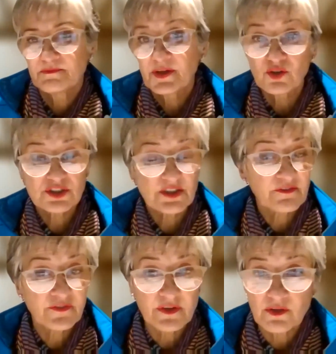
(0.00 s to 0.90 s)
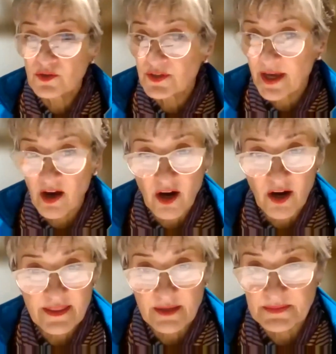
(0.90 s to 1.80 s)
because of who they
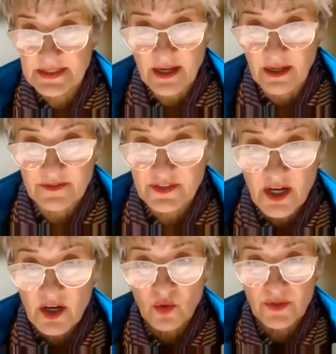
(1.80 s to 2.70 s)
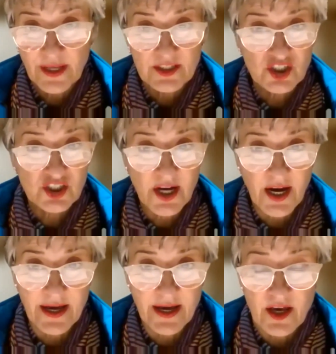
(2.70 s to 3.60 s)
are in themselves, or they're
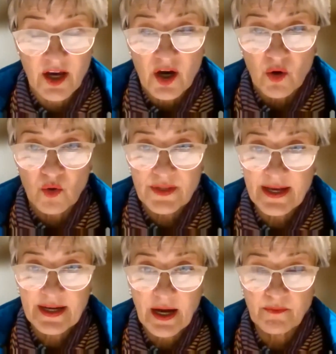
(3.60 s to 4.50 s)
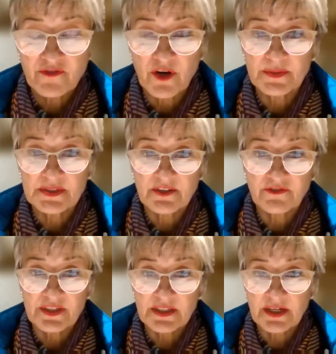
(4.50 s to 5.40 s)
shy, or they come from a
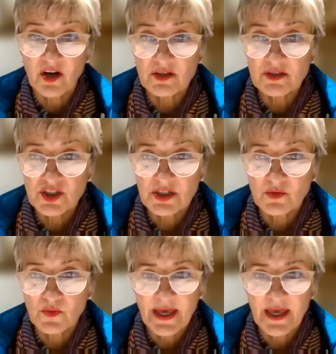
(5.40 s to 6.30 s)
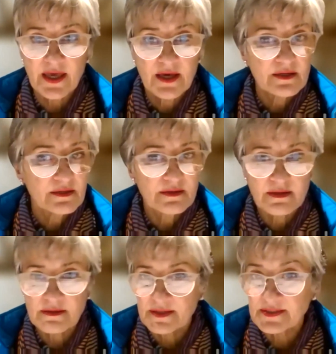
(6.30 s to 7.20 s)
different culture where
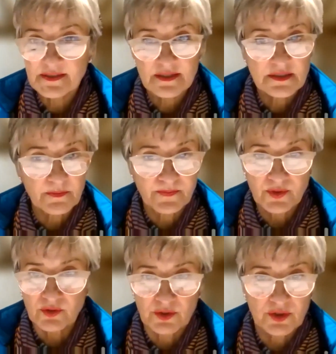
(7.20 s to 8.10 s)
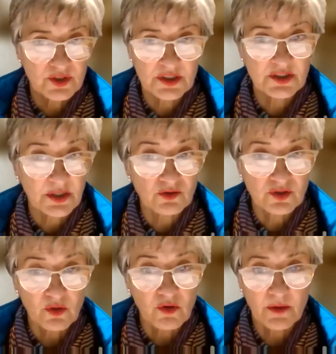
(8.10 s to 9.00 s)
this is a taboo. You just
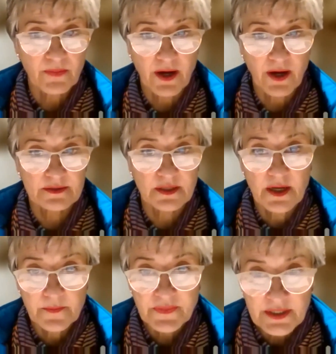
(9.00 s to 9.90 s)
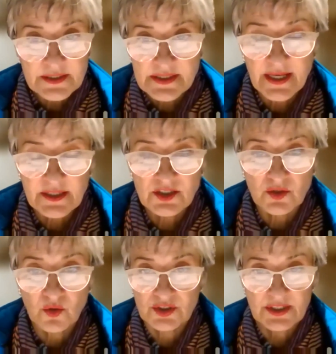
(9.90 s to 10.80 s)
don't talk about sex
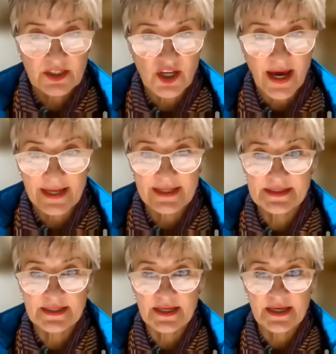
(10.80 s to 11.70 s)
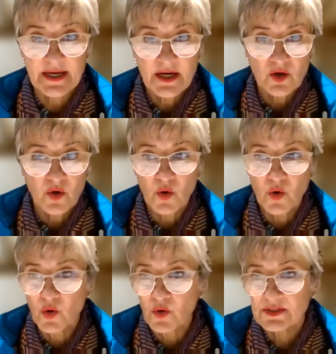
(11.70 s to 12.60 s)
or sexuality
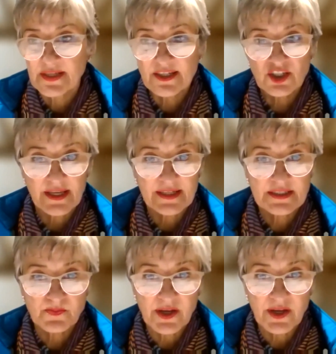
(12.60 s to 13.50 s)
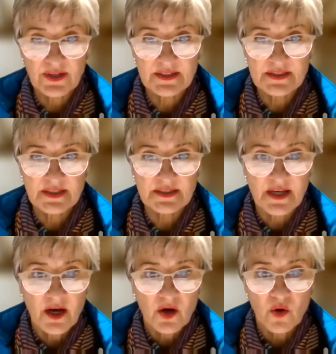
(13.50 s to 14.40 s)
or sexual experiences,